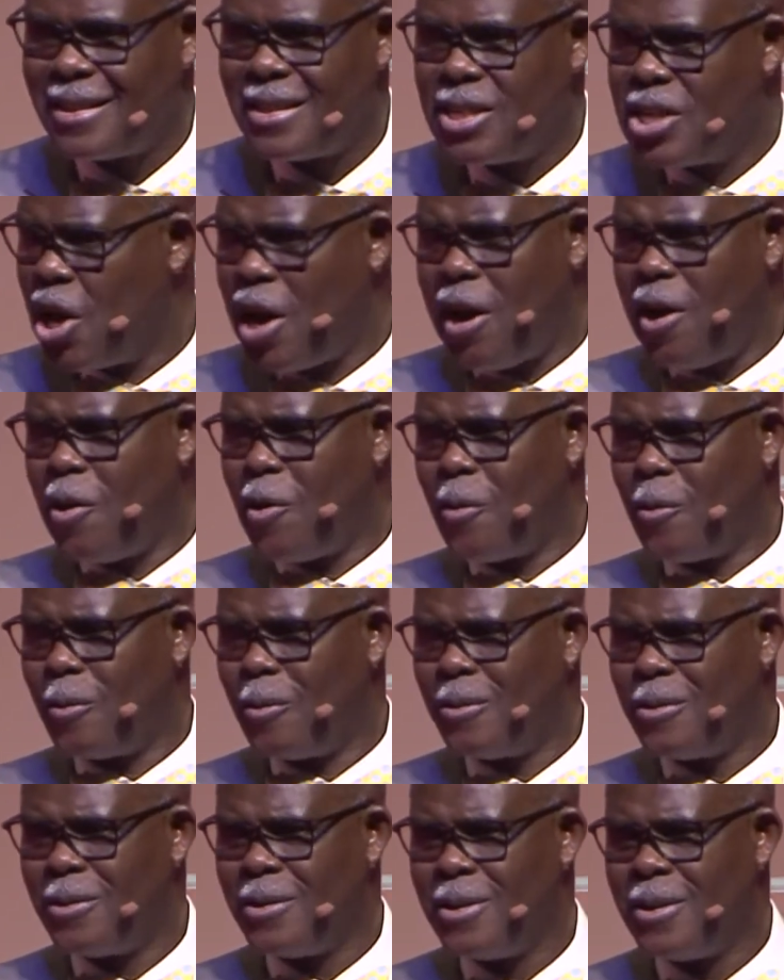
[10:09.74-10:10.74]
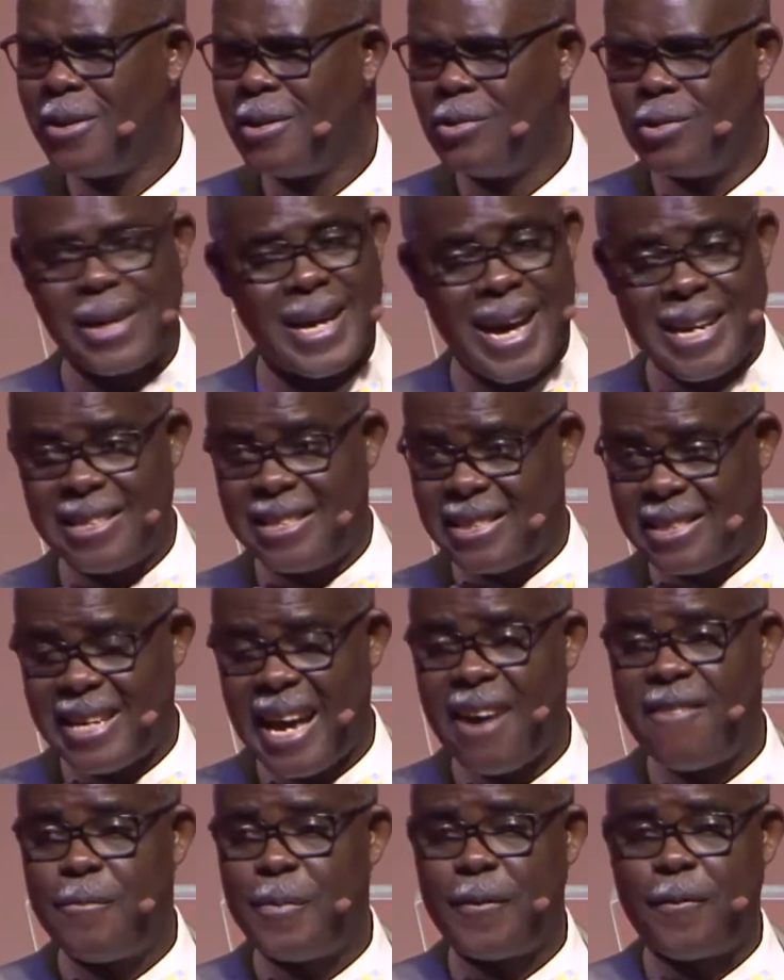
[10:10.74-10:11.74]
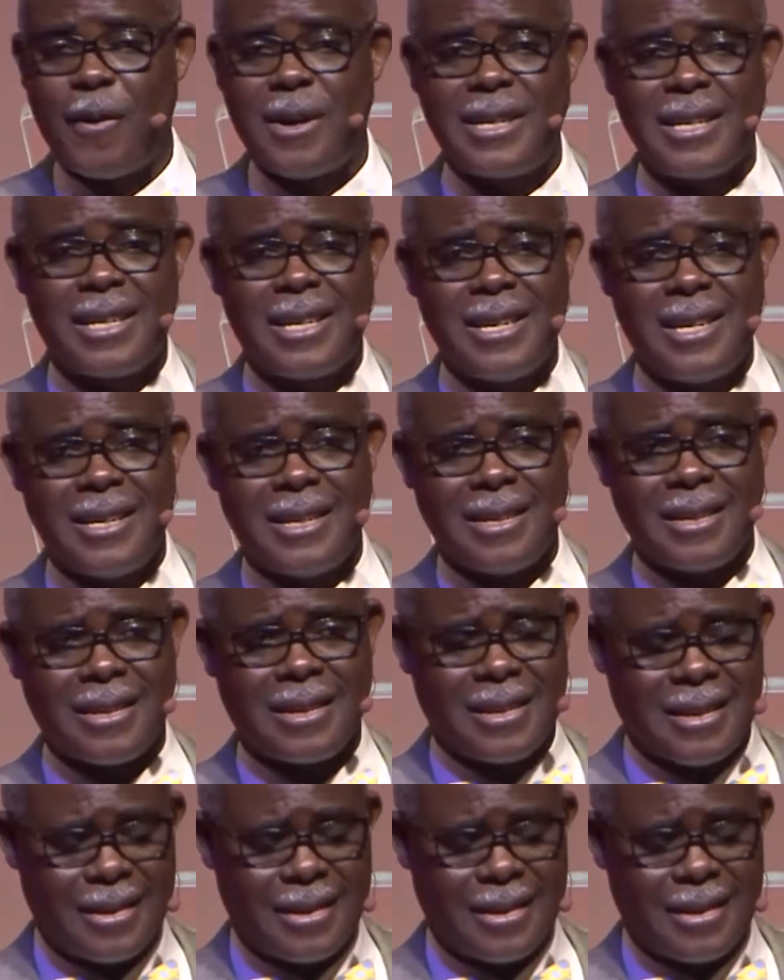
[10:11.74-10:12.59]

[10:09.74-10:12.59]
No, you can't serve before the king.